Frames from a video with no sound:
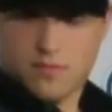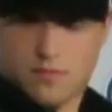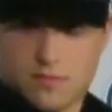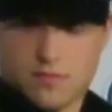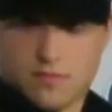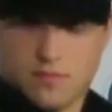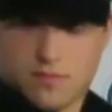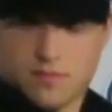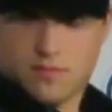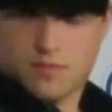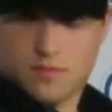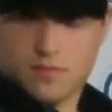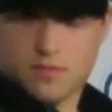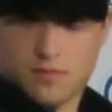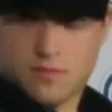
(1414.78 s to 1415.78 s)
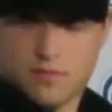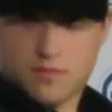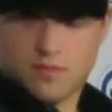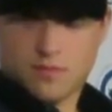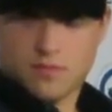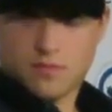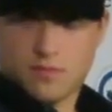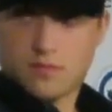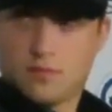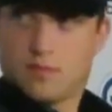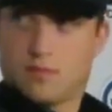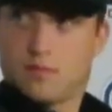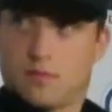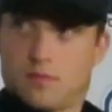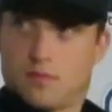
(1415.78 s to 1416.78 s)

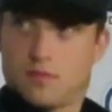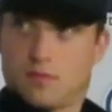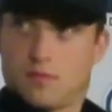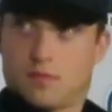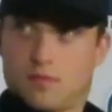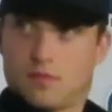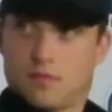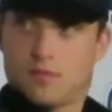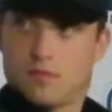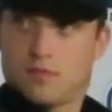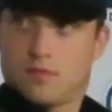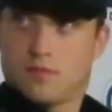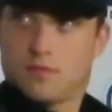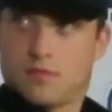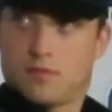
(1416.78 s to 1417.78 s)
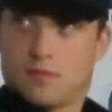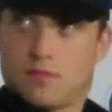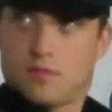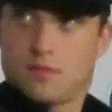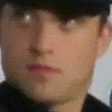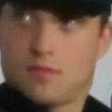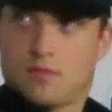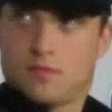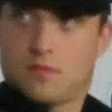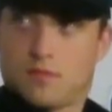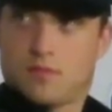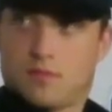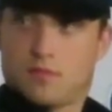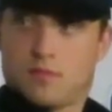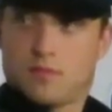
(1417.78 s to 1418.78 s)

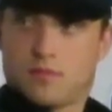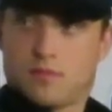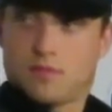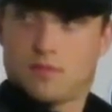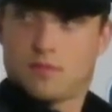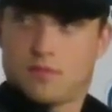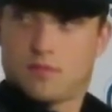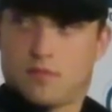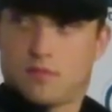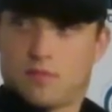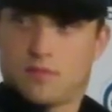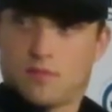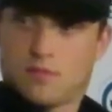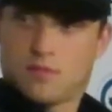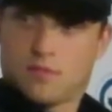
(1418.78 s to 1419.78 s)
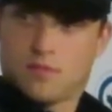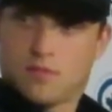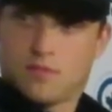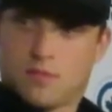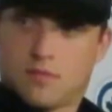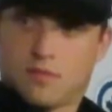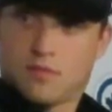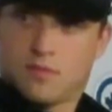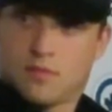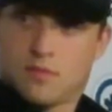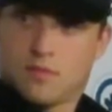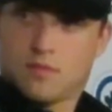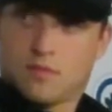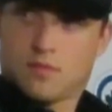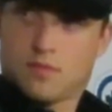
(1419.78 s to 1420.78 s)

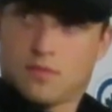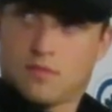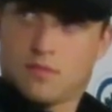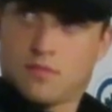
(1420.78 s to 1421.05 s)
(not speaking)